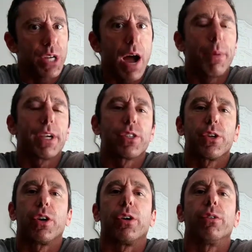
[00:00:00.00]
topics
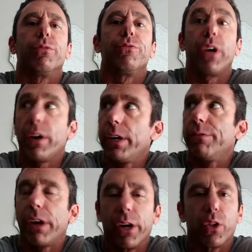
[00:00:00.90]
that are very,
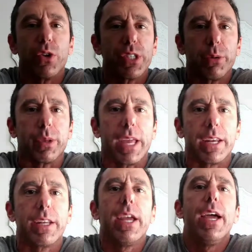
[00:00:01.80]
very closely
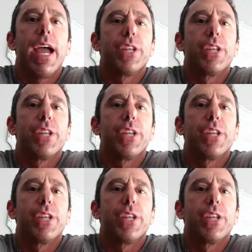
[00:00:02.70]
related.